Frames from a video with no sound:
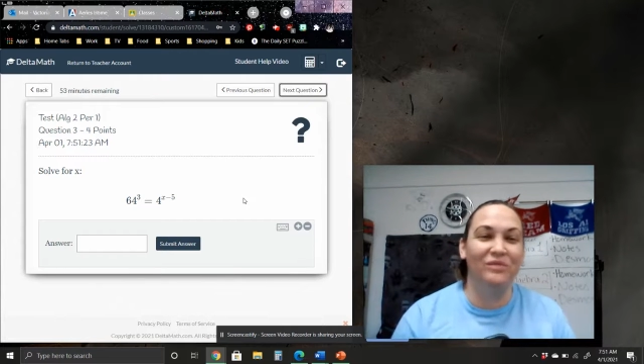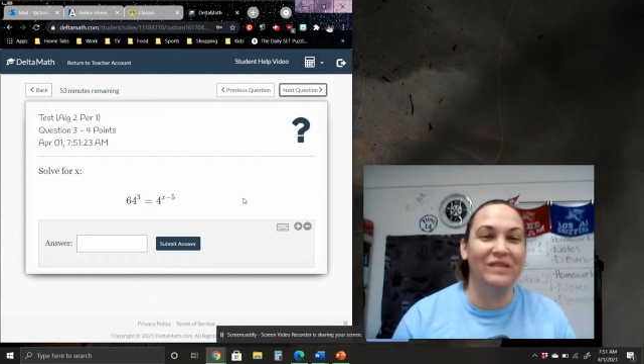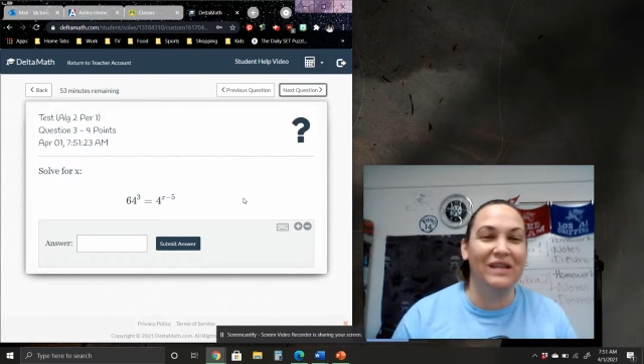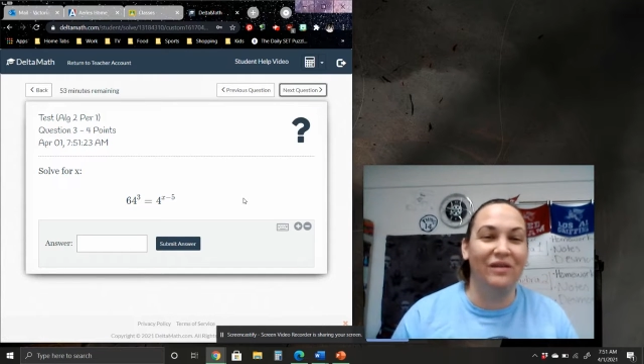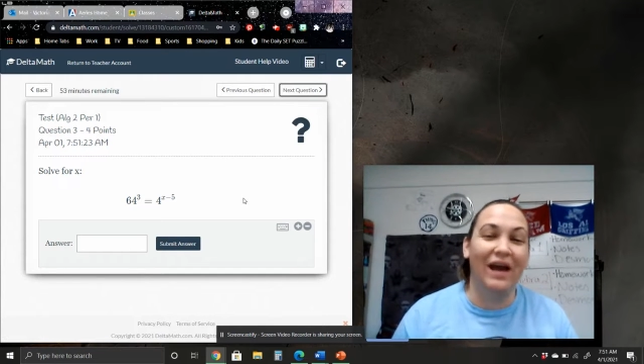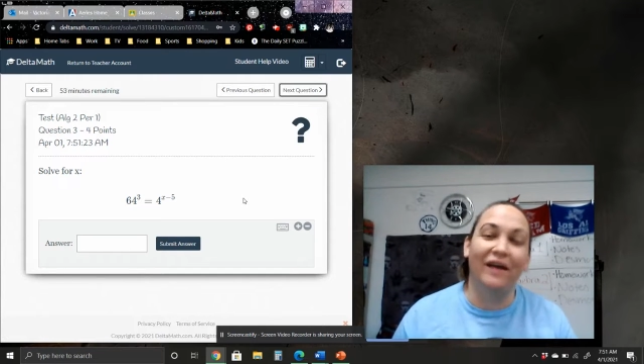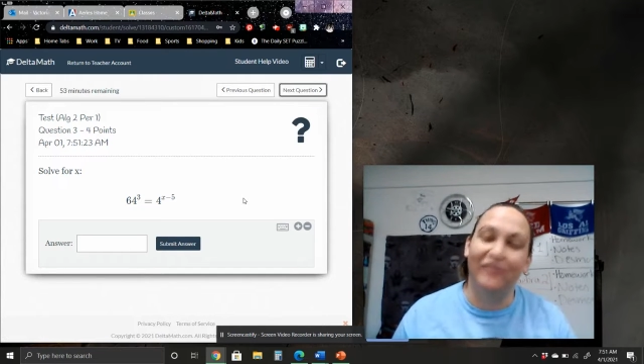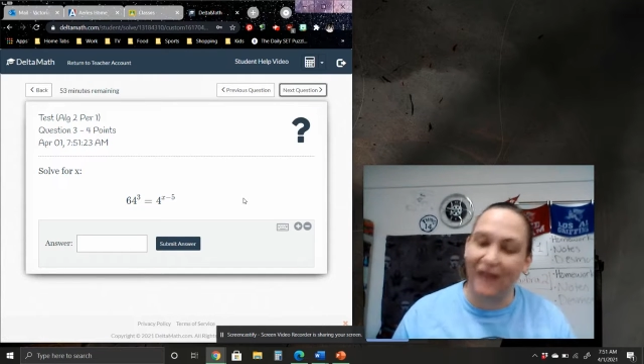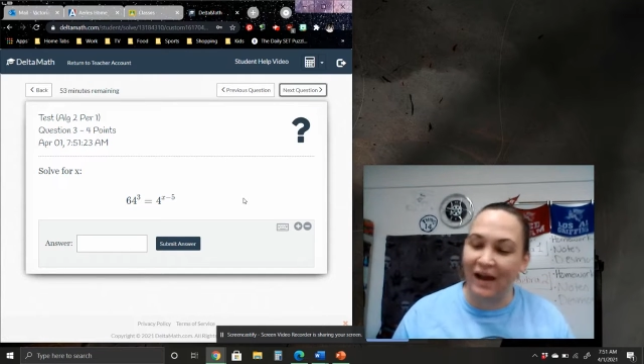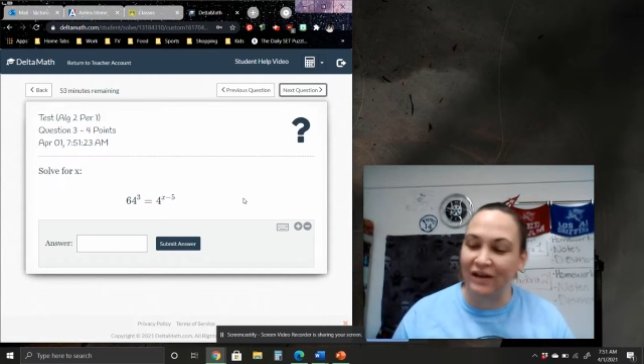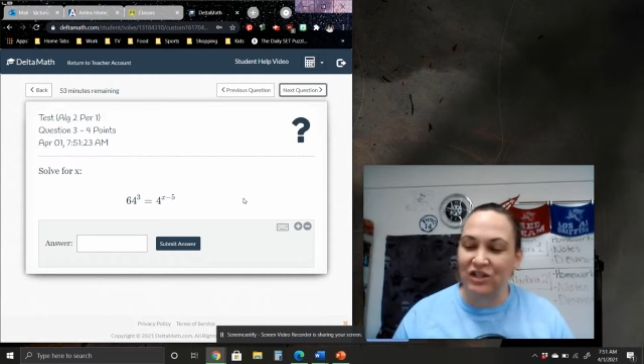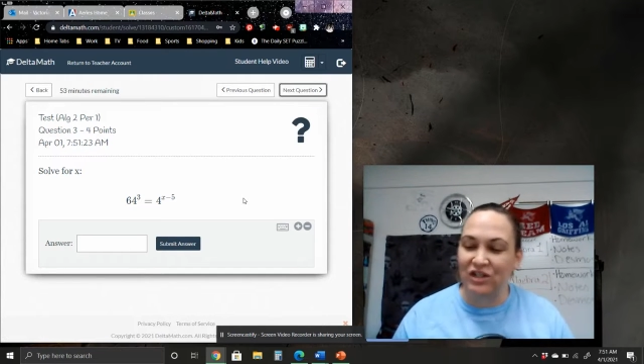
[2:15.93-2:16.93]
that we have to
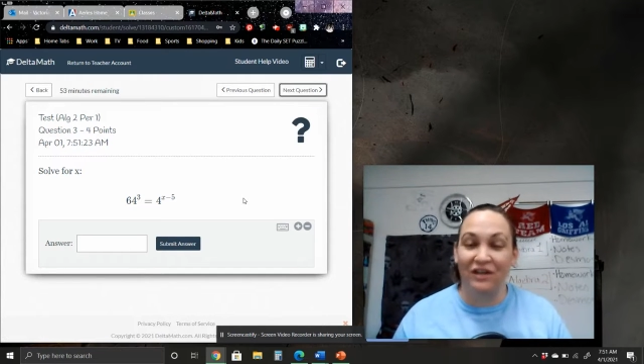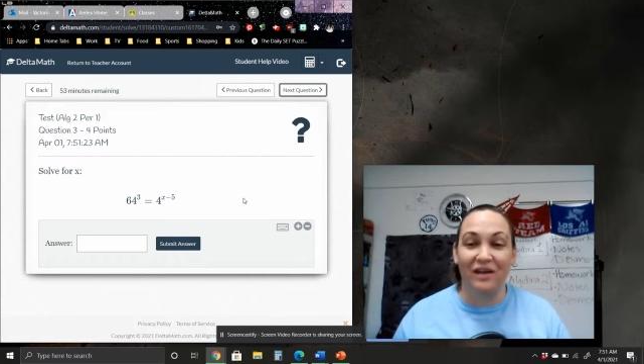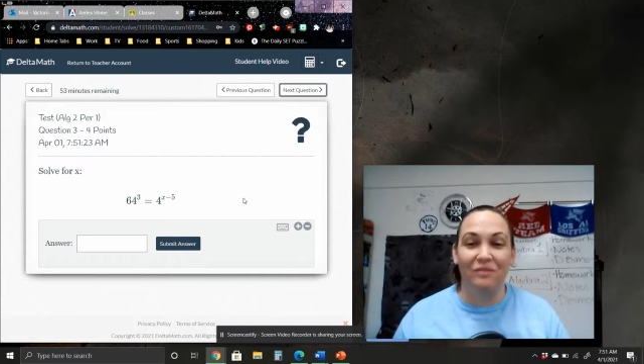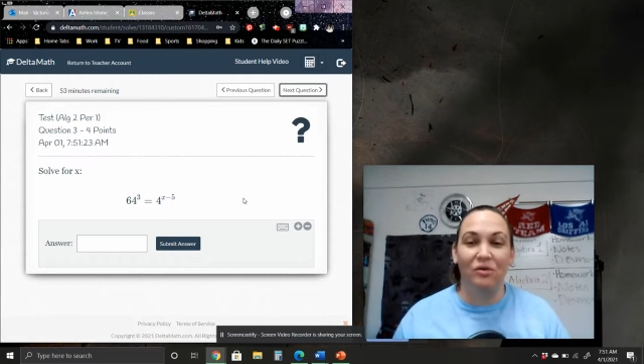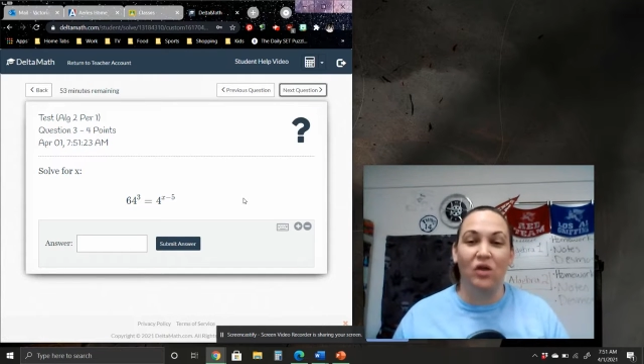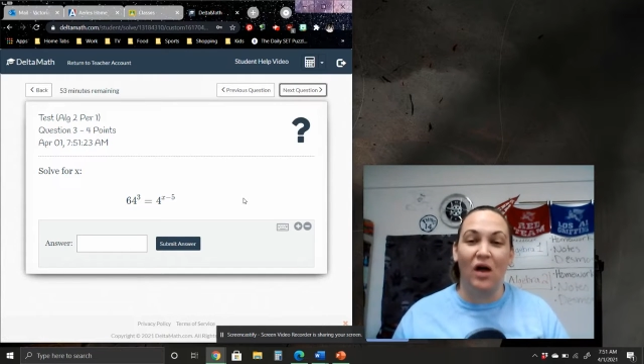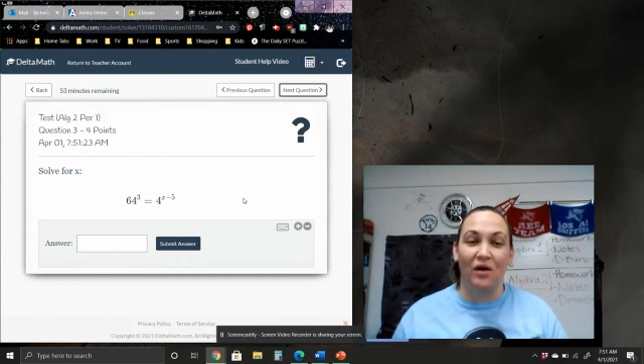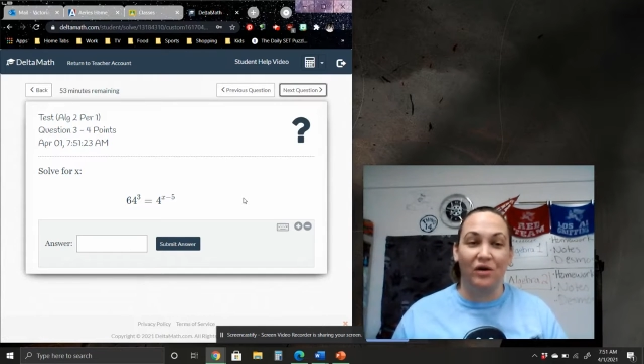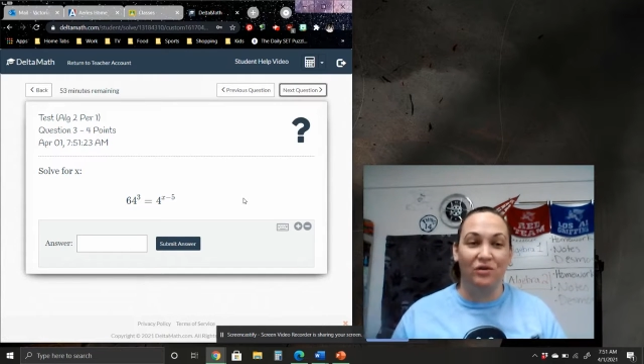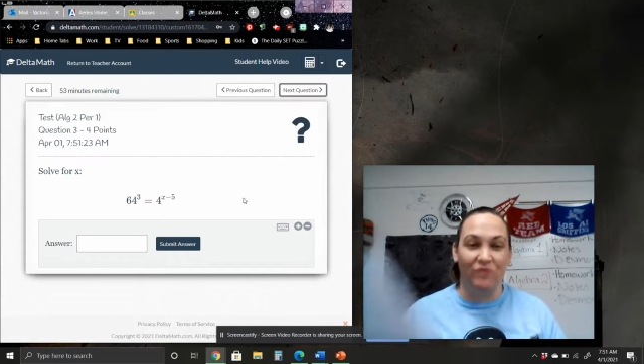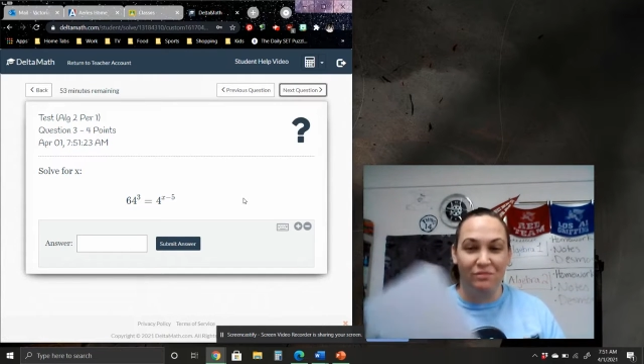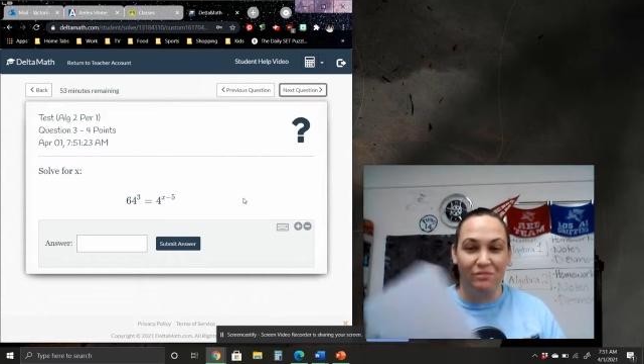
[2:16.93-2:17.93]
actually like pull out
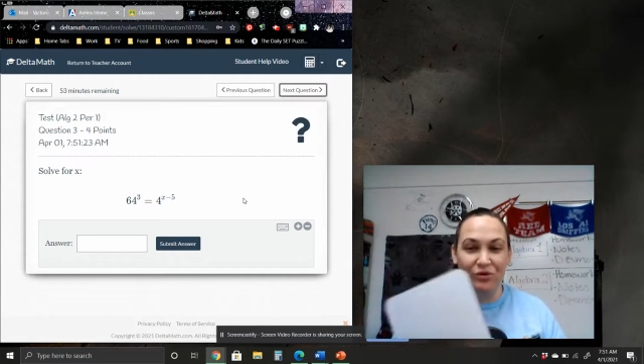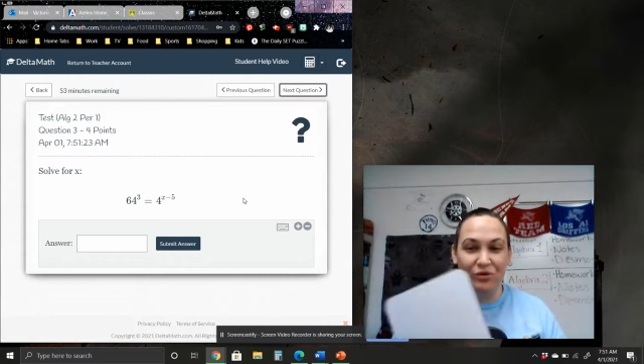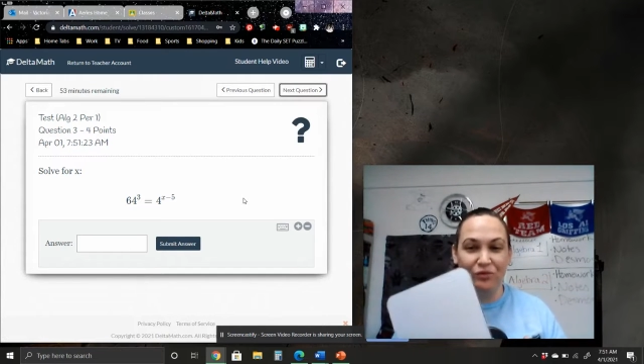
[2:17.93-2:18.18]
our whiteboard